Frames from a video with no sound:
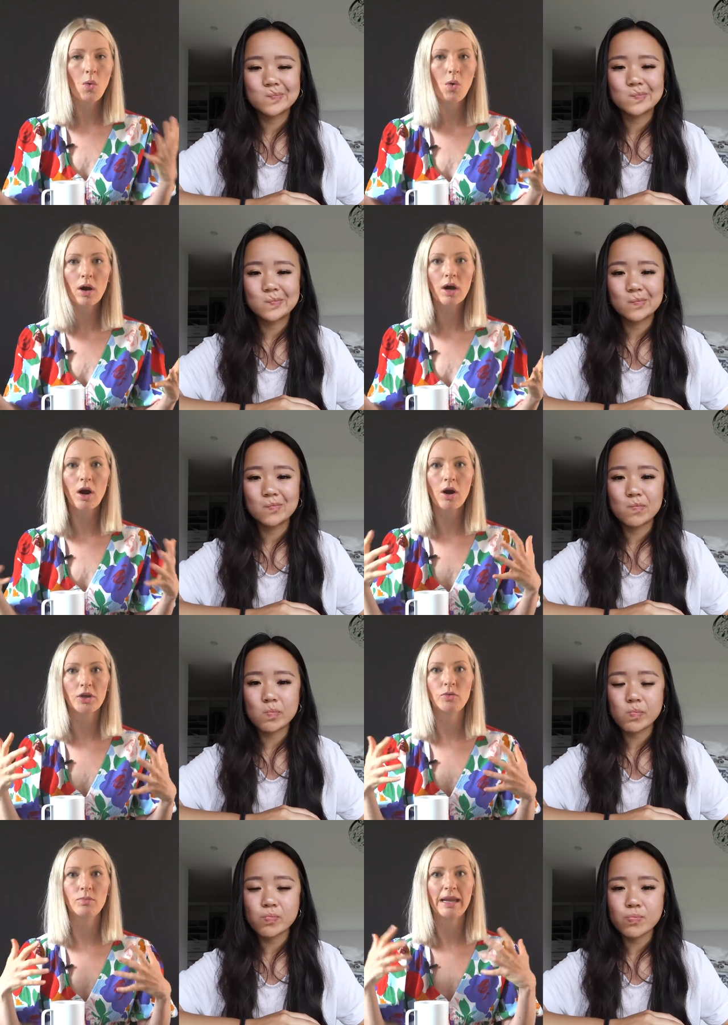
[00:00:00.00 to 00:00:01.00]
Speaker 1: Or are
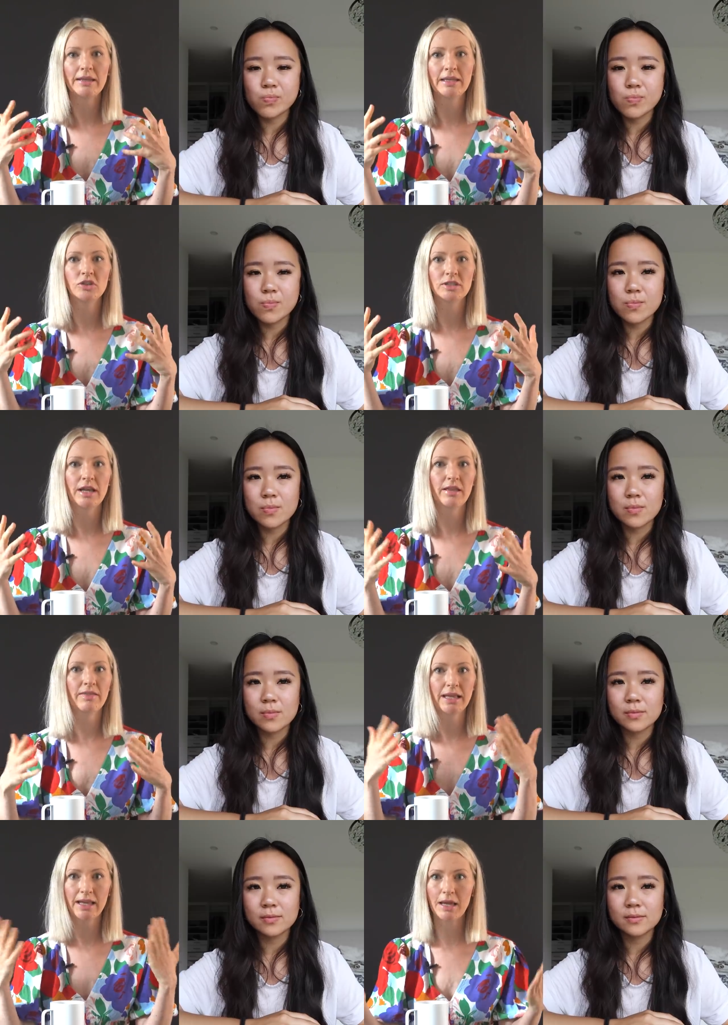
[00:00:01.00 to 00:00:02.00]
you mainly just like
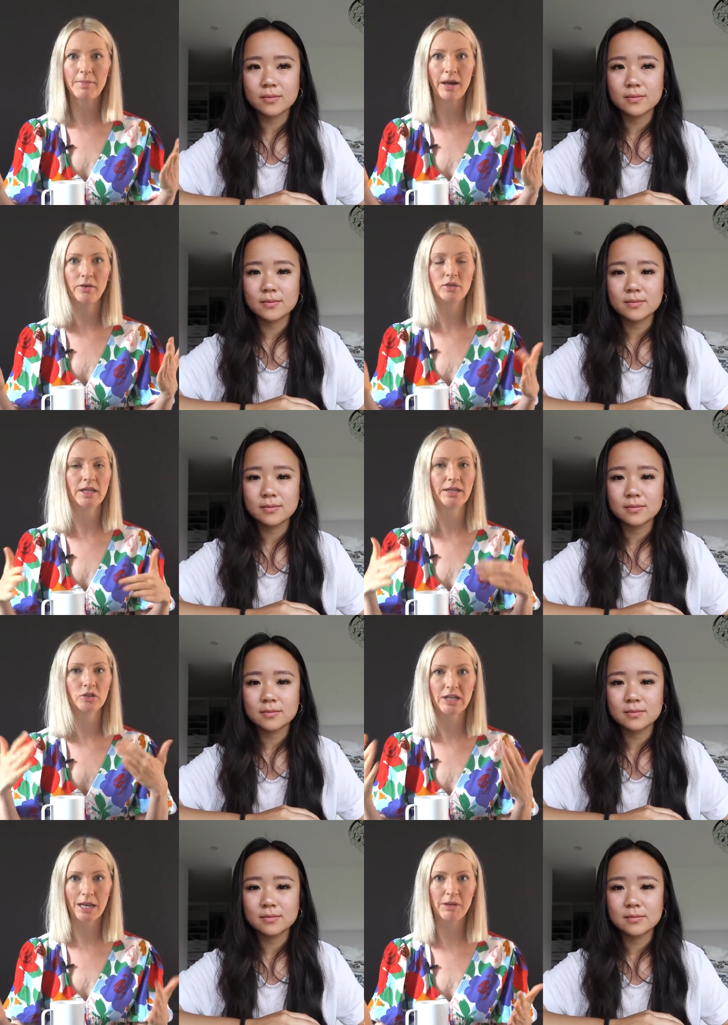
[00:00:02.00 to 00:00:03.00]
thinking about
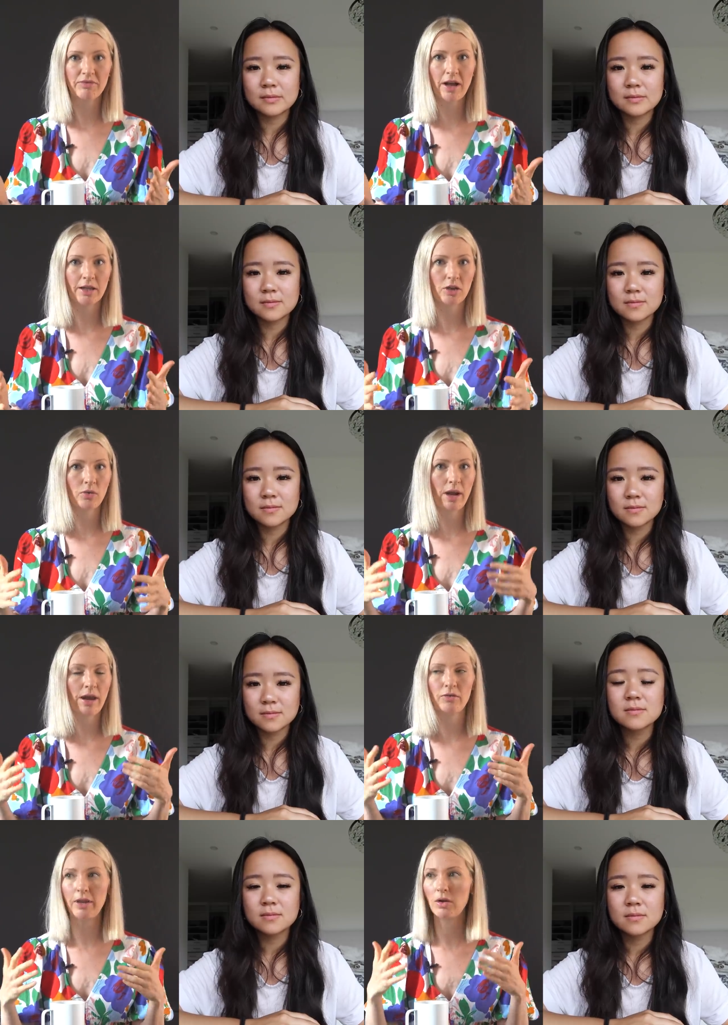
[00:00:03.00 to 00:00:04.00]
entertainment value
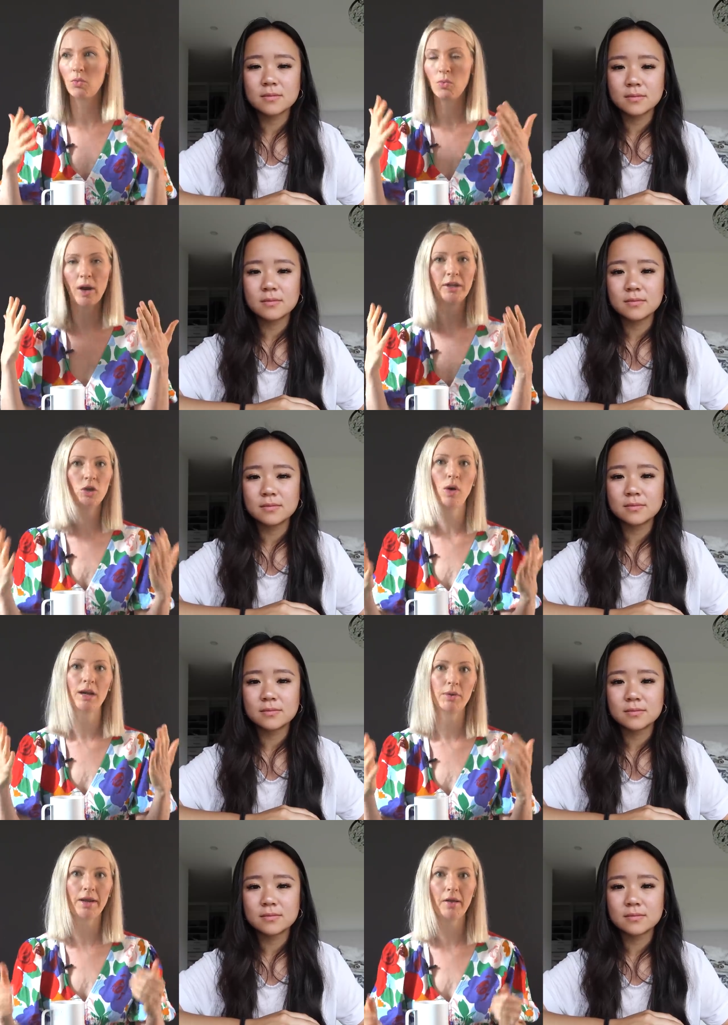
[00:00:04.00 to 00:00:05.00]
and like what you
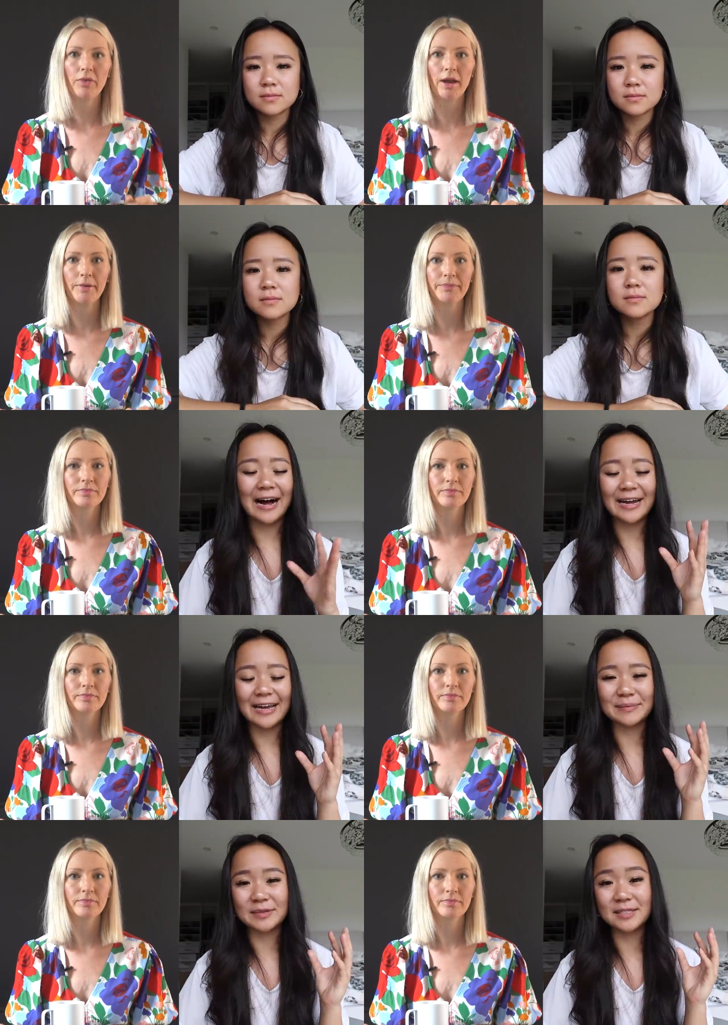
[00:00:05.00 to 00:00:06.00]
want to put out there?
Speaker 2: I
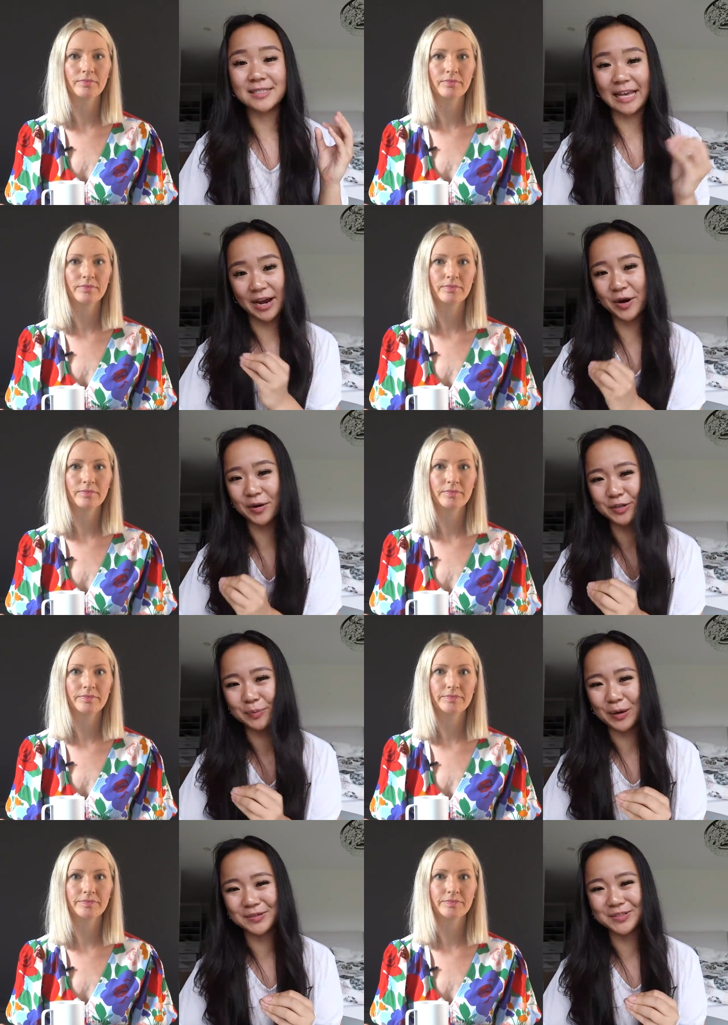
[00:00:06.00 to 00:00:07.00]
am scared to
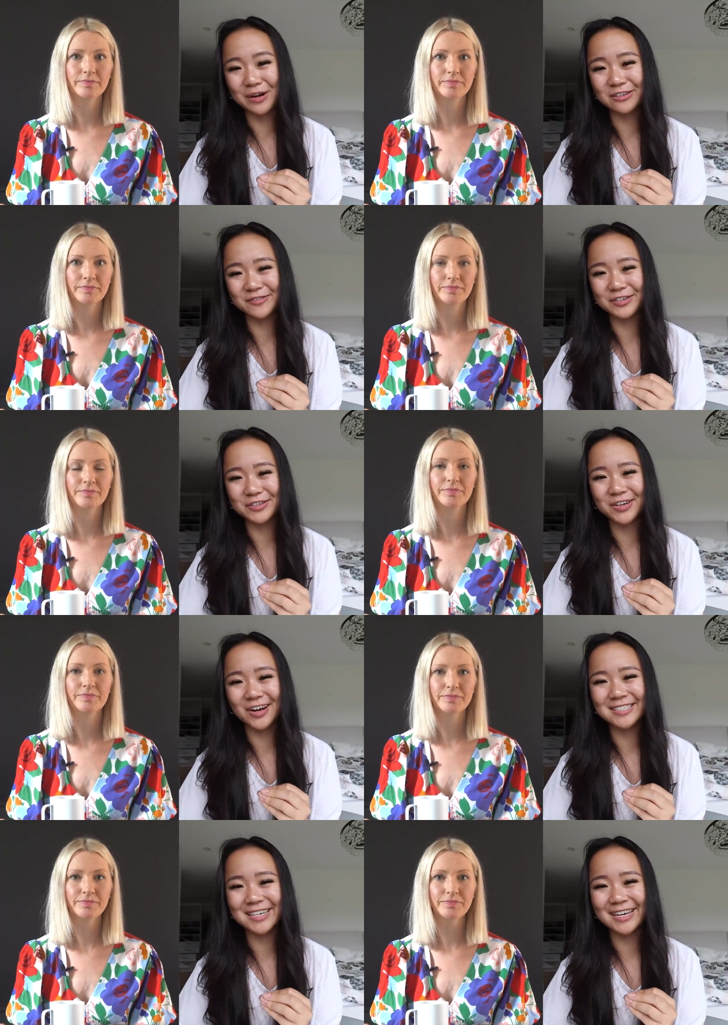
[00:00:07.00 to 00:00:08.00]
post controversial
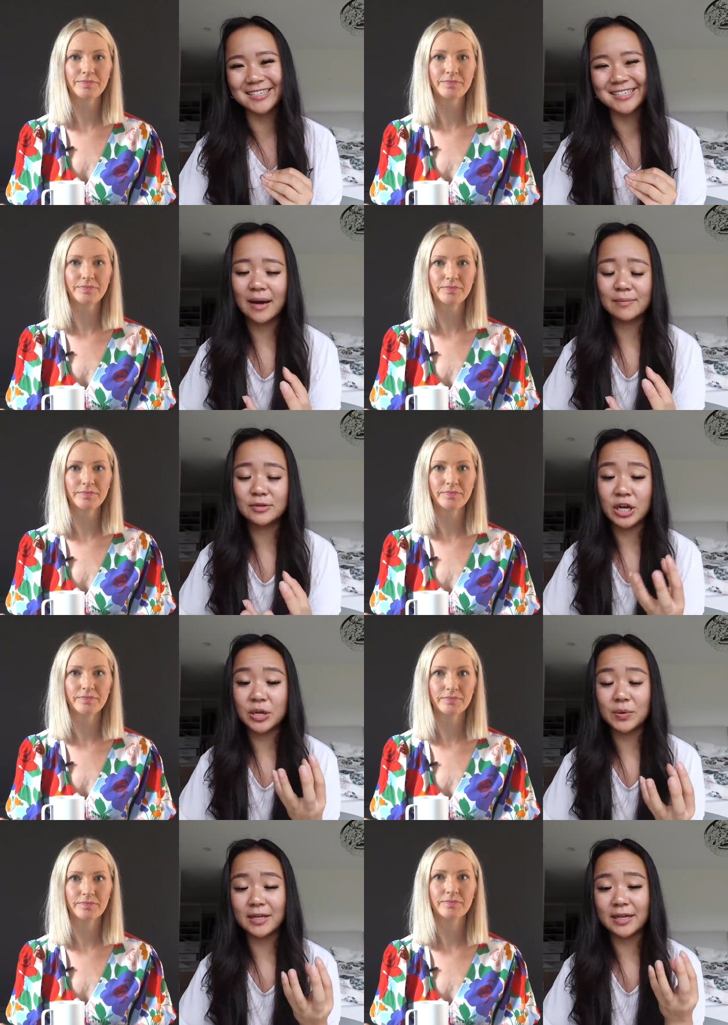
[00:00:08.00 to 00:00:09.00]
content. I'm
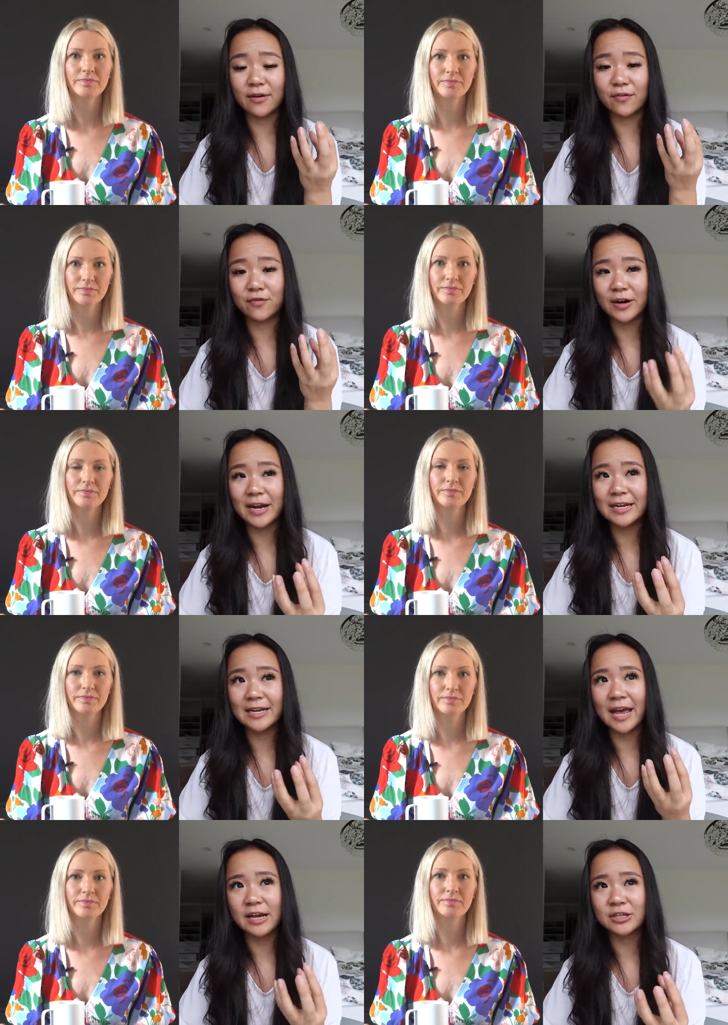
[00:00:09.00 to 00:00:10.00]
genuinely afraid
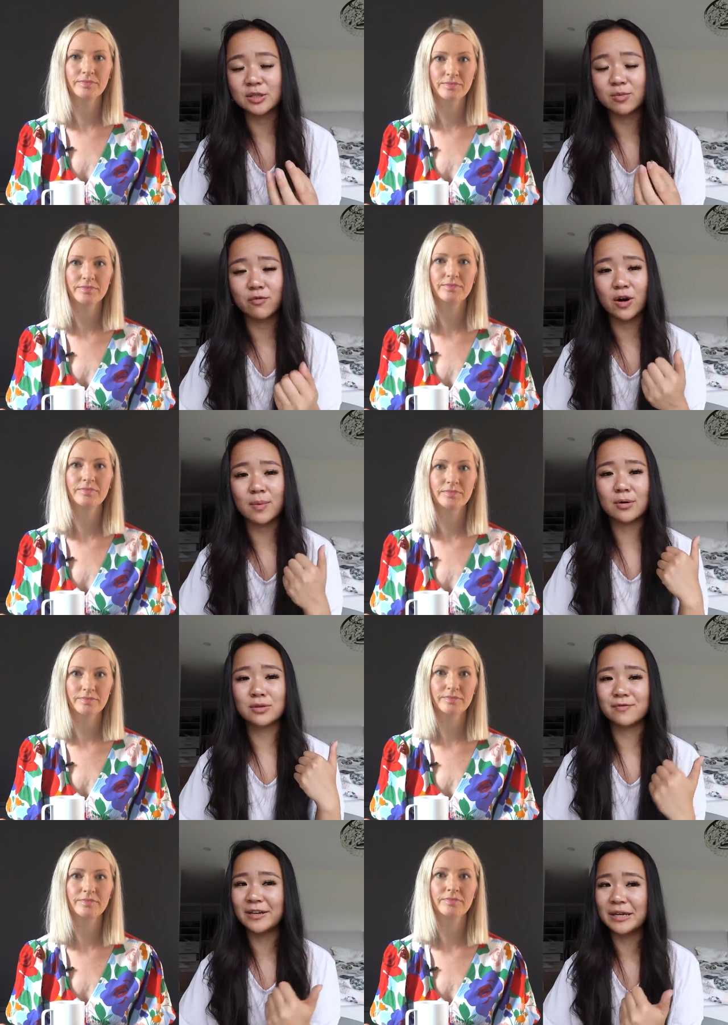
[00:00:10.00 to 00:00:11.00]
and anxious before I
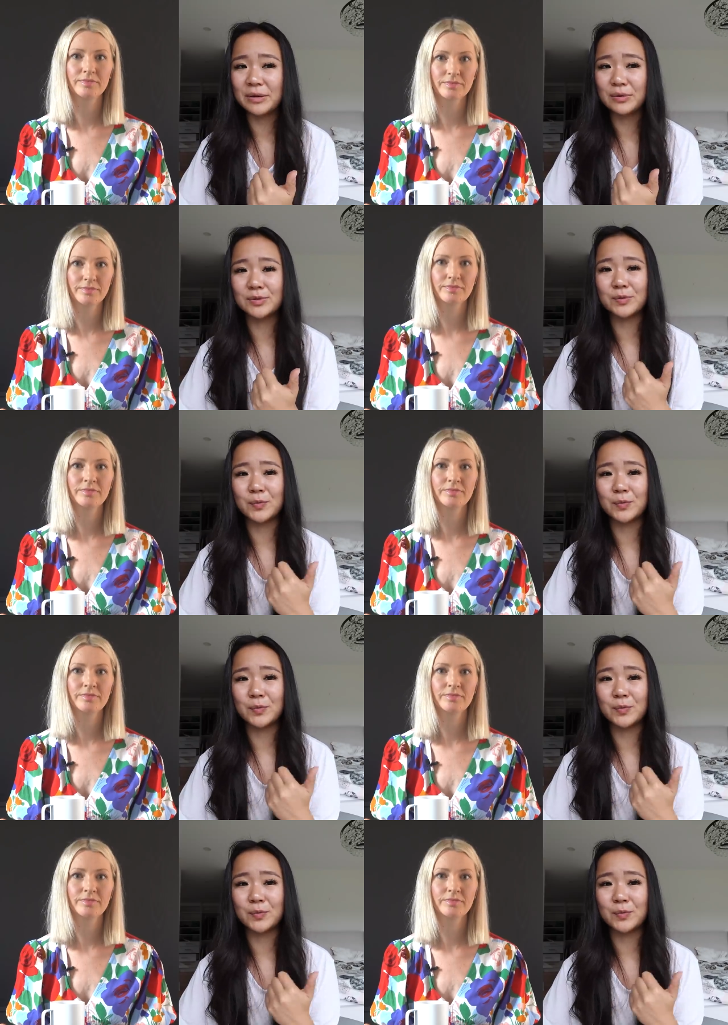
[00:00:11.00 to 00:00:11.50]
post videos,